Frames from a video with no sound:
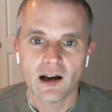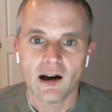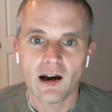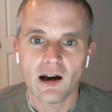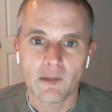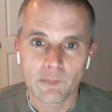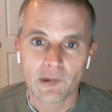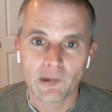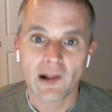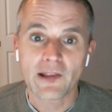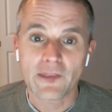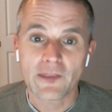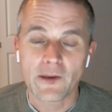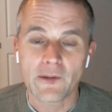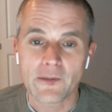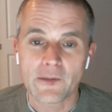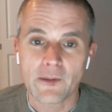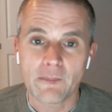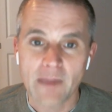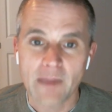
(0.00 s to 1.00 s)
Um, probably
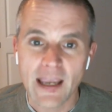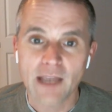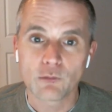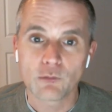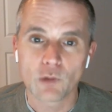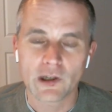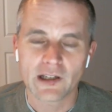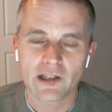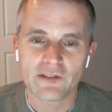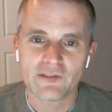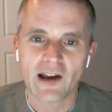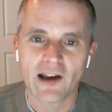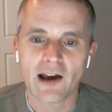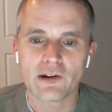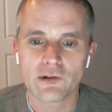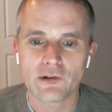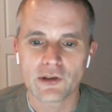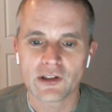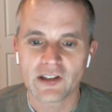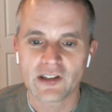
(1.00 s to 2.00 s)
the, the main one in
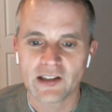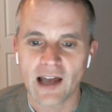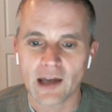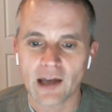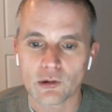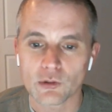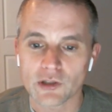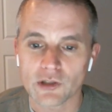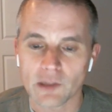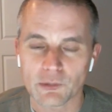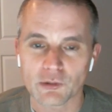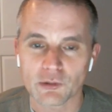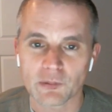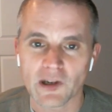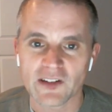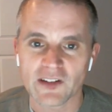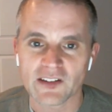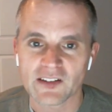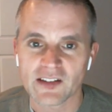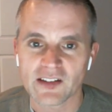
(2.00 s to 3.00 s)
value that did not hold up was
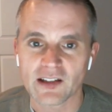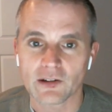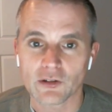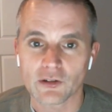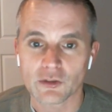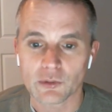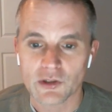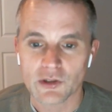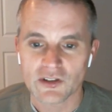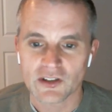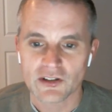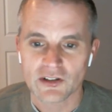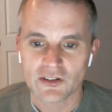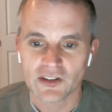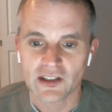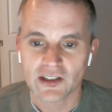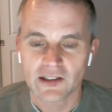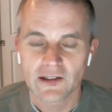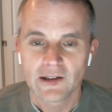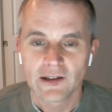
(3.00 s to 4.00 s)
price to sales, which is
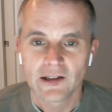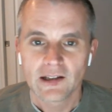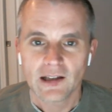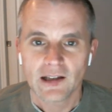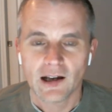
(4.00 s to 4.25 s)
interesting.